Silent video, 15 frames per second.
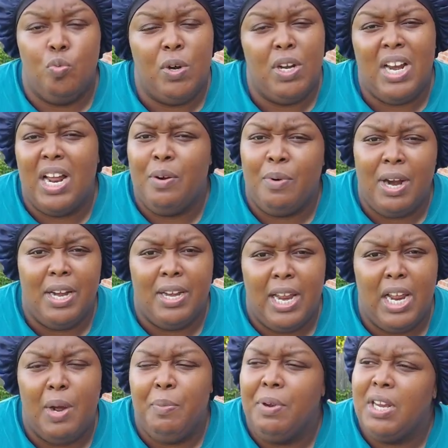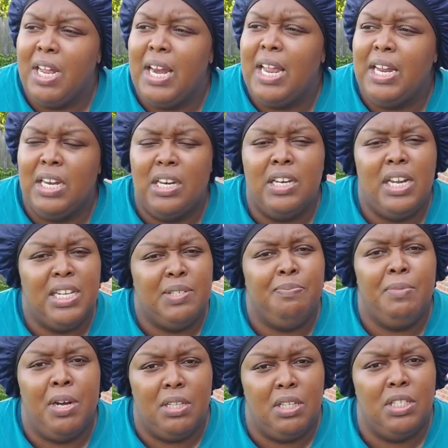Well, not right now, but kind of like in the next
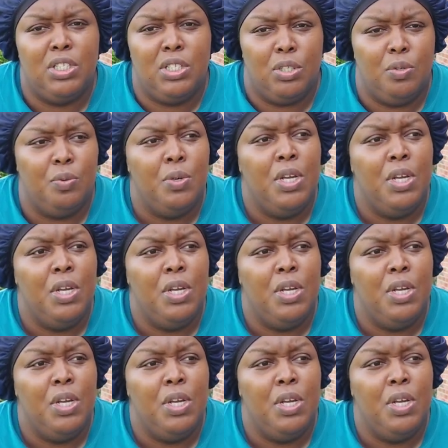month or two,